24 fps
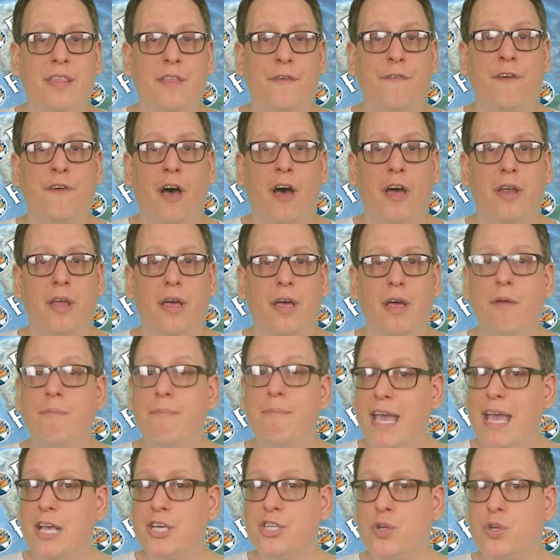the fun,
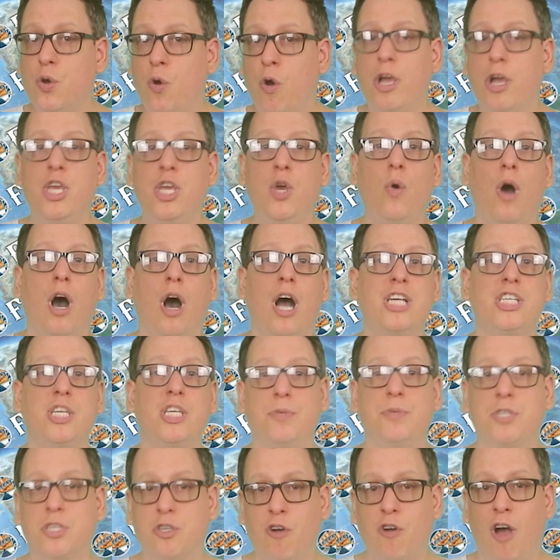make sure you are
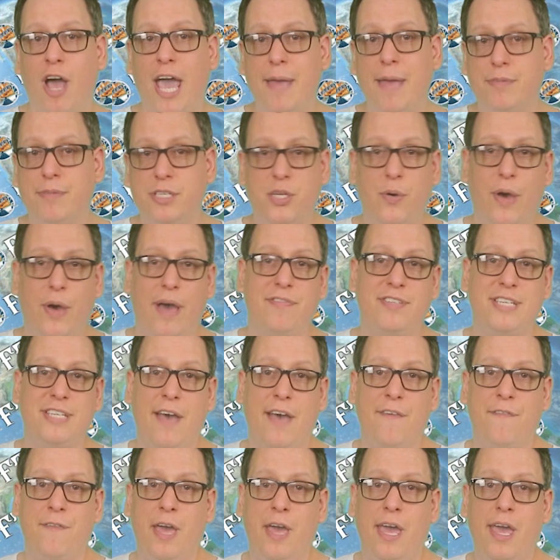subscribed to
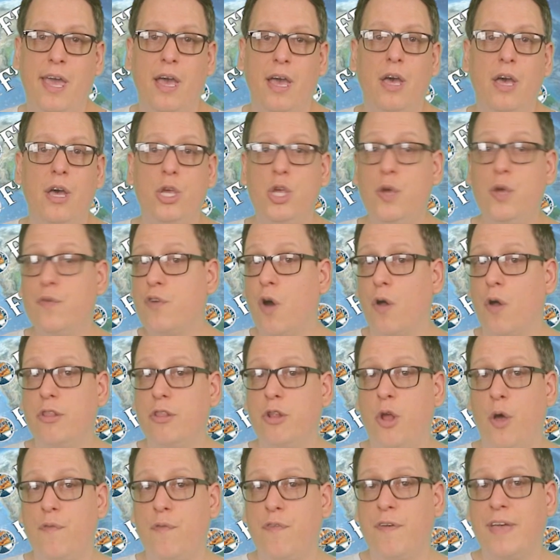FTFE, you've got
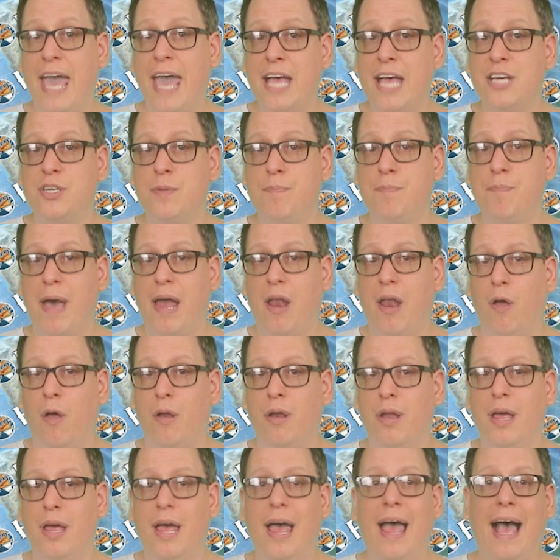notification bell
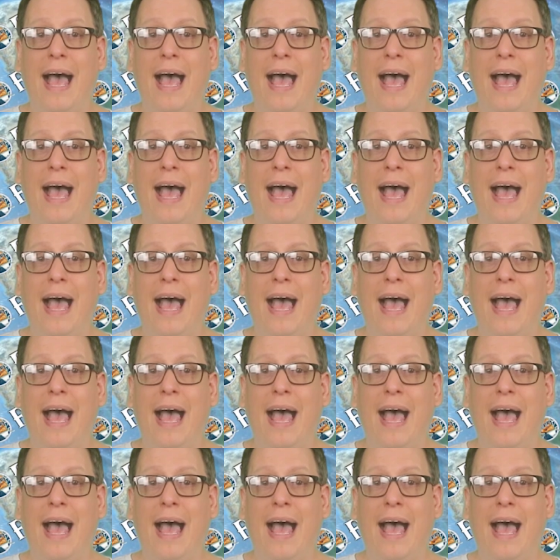on,